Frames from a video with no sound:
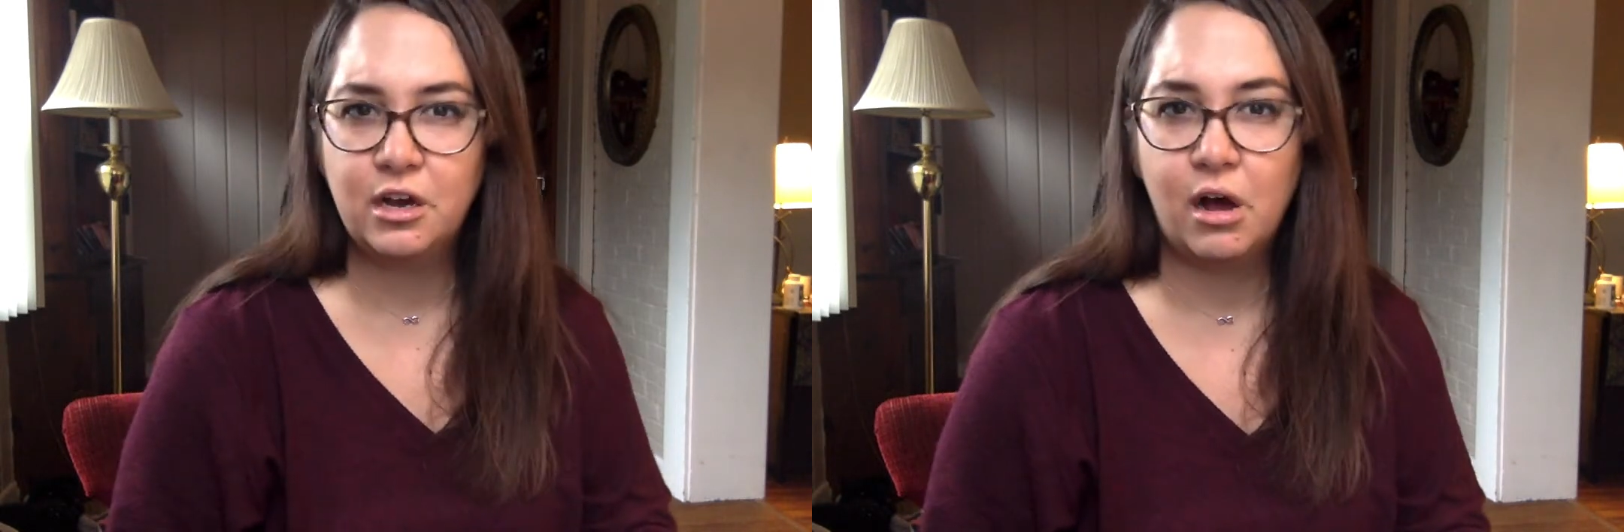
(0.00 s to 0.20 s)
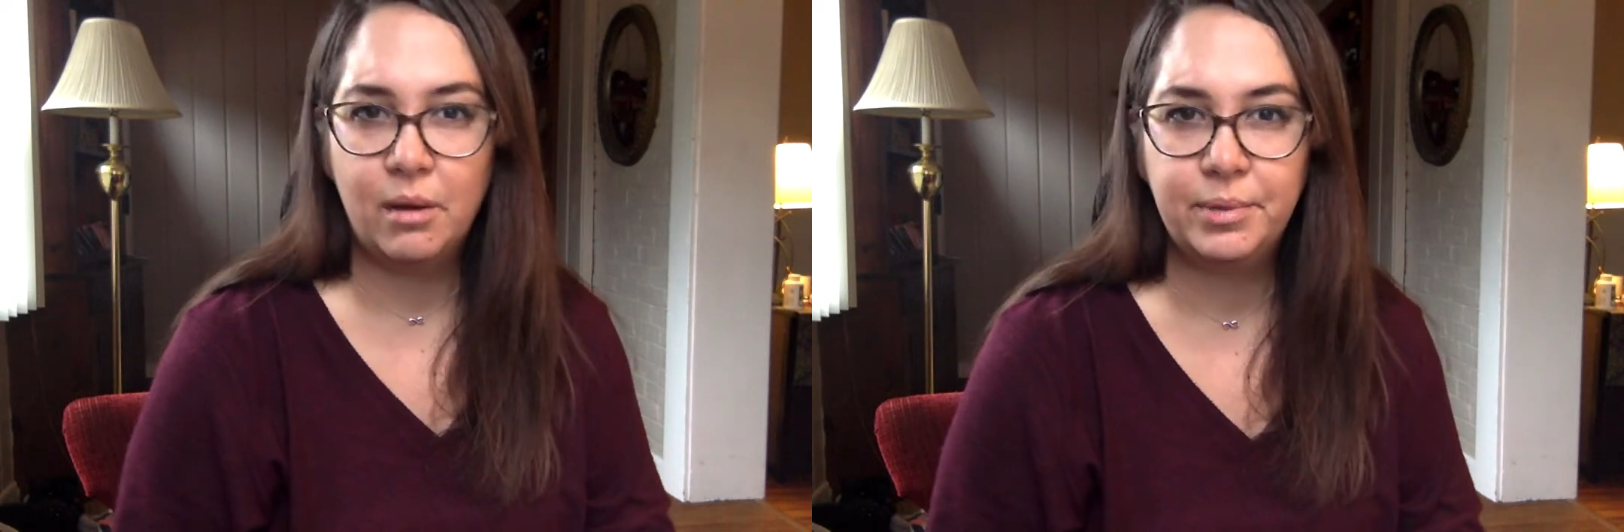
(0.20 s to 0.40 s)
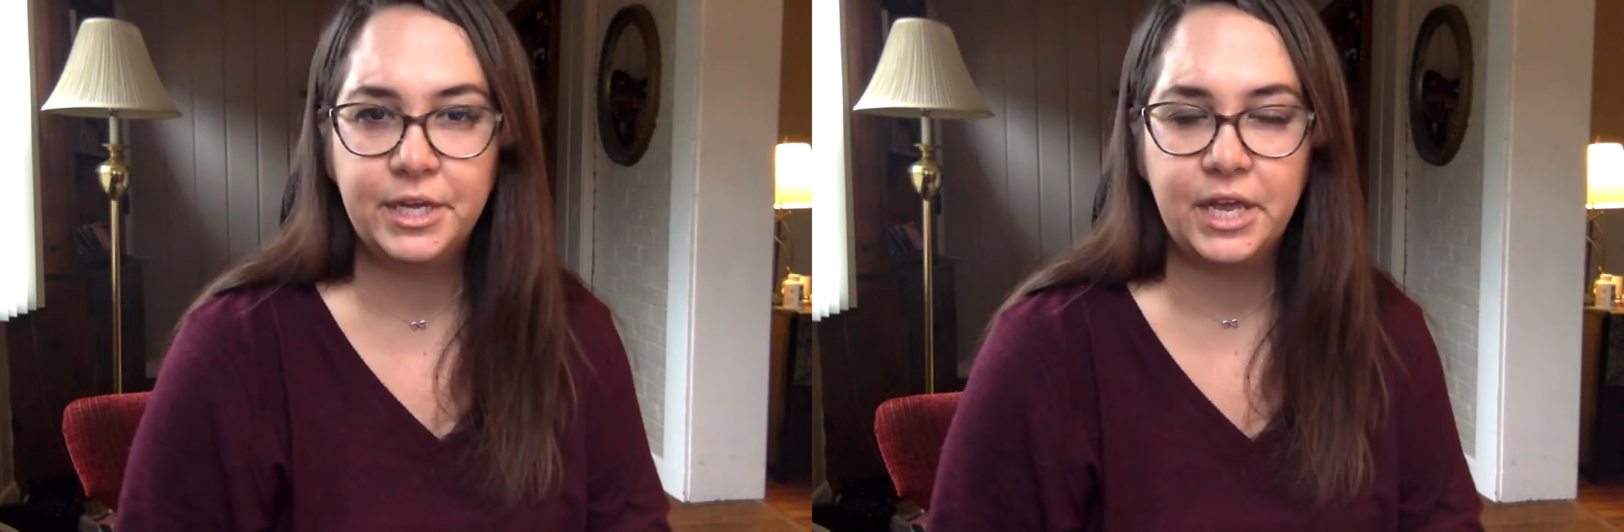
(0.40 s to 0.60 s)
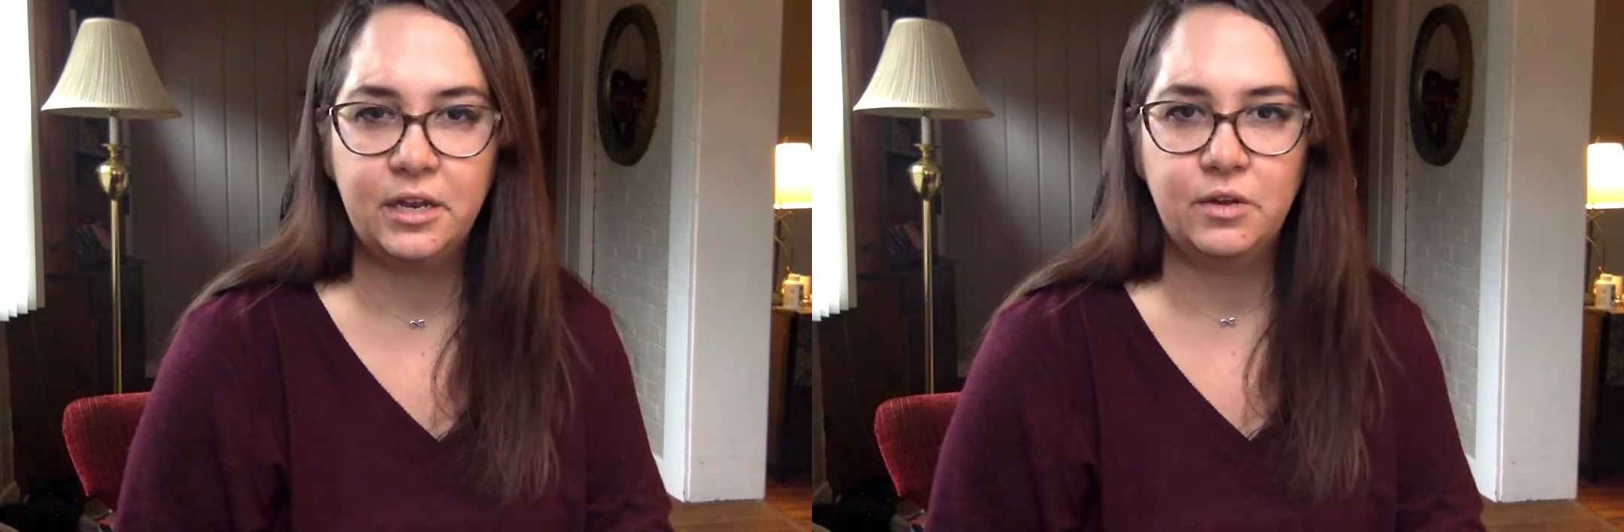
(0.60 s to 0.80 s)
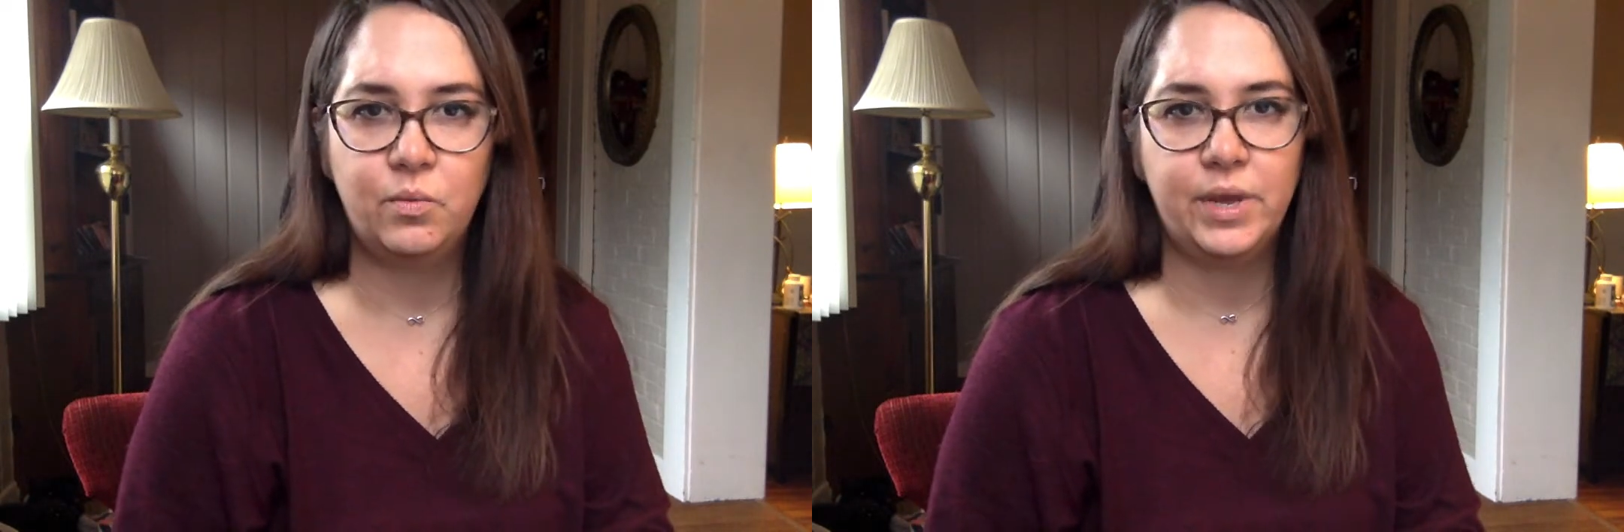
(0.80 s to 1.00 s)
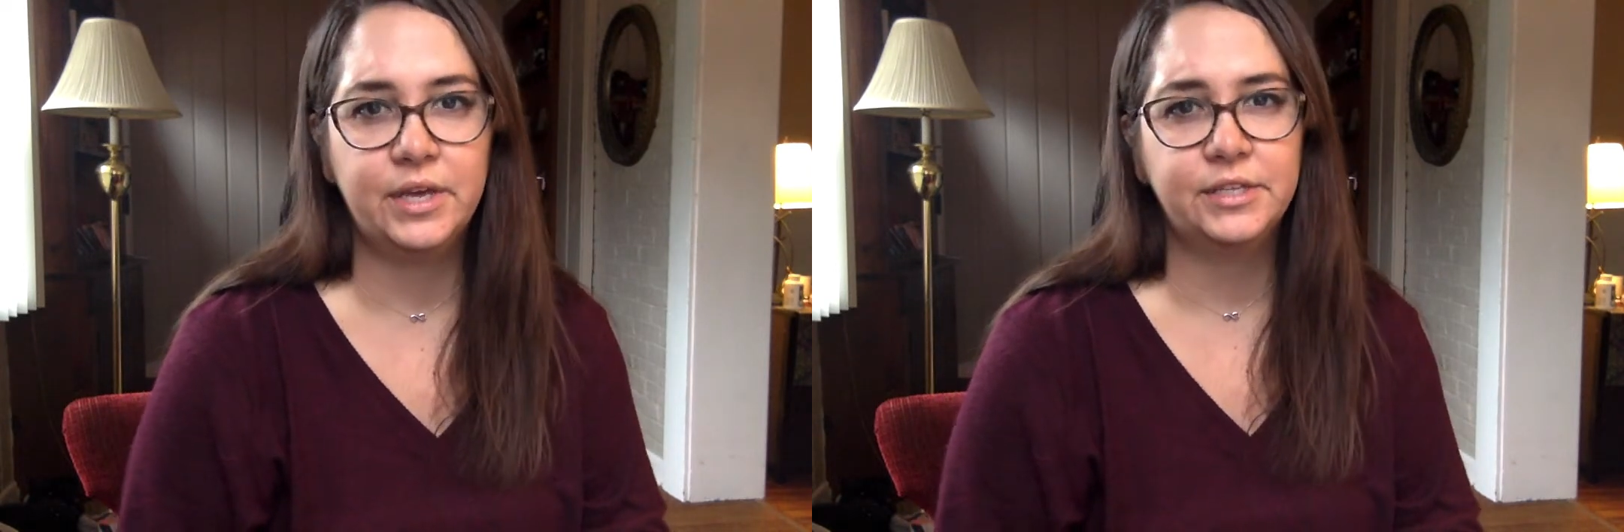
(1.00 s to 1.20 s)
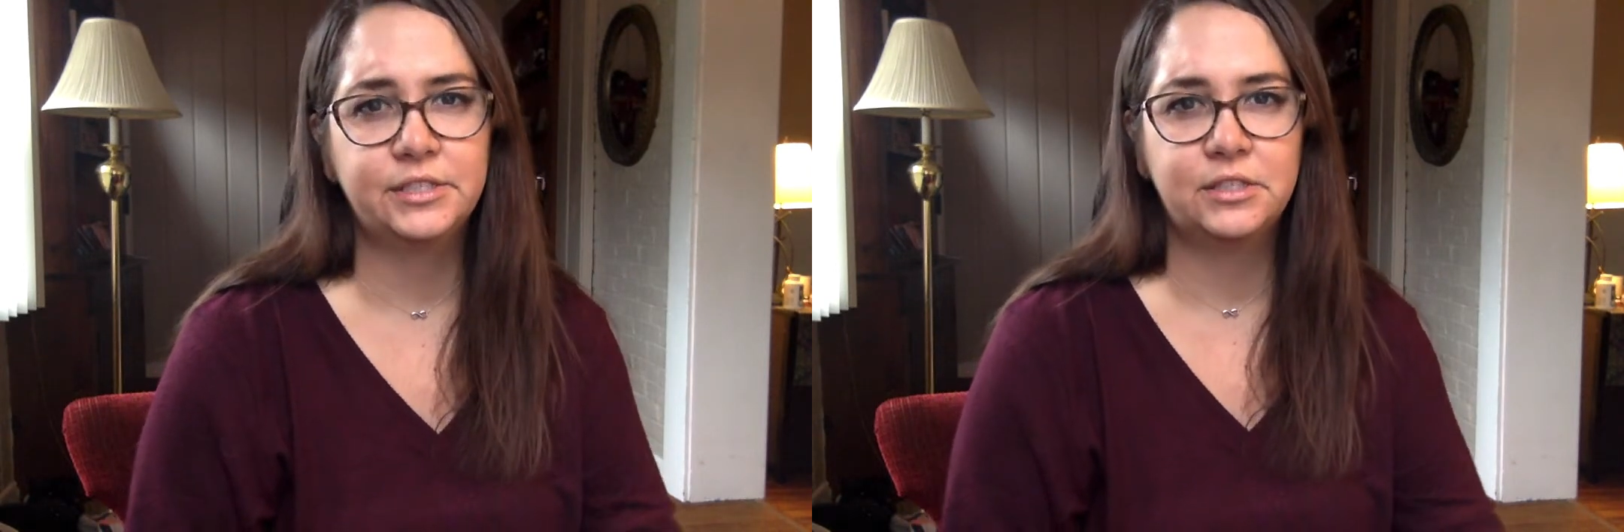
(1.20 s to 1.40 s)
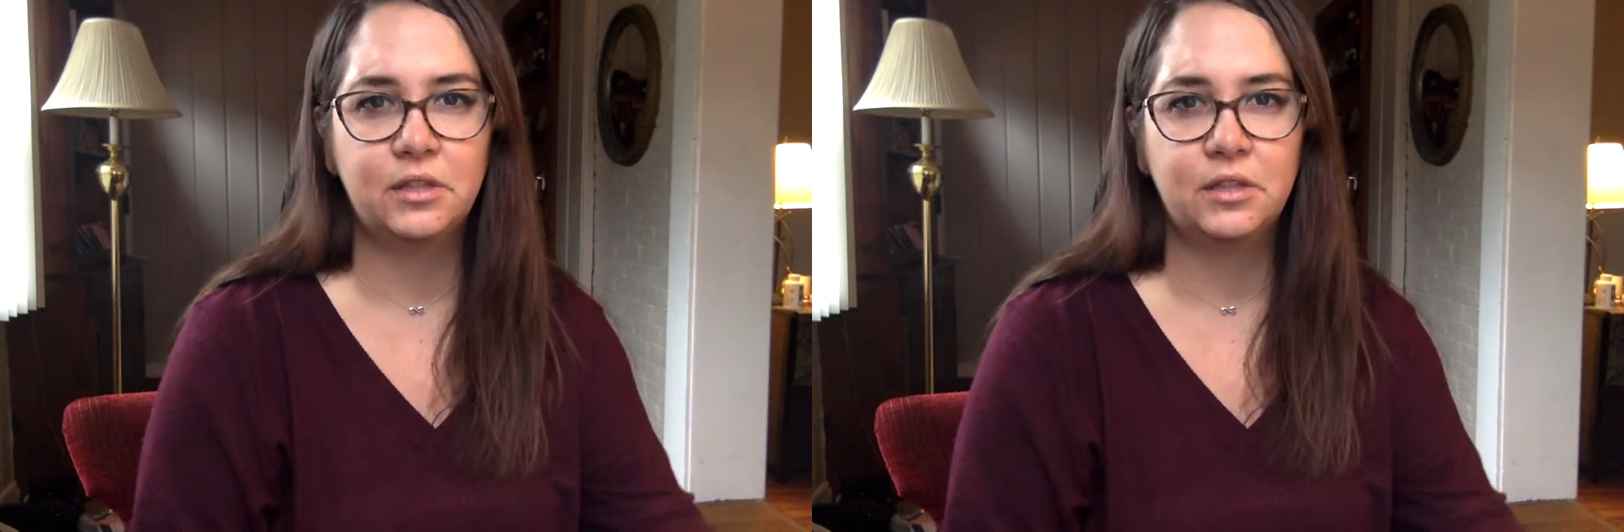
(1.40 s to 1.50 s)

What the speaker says: complicated ways,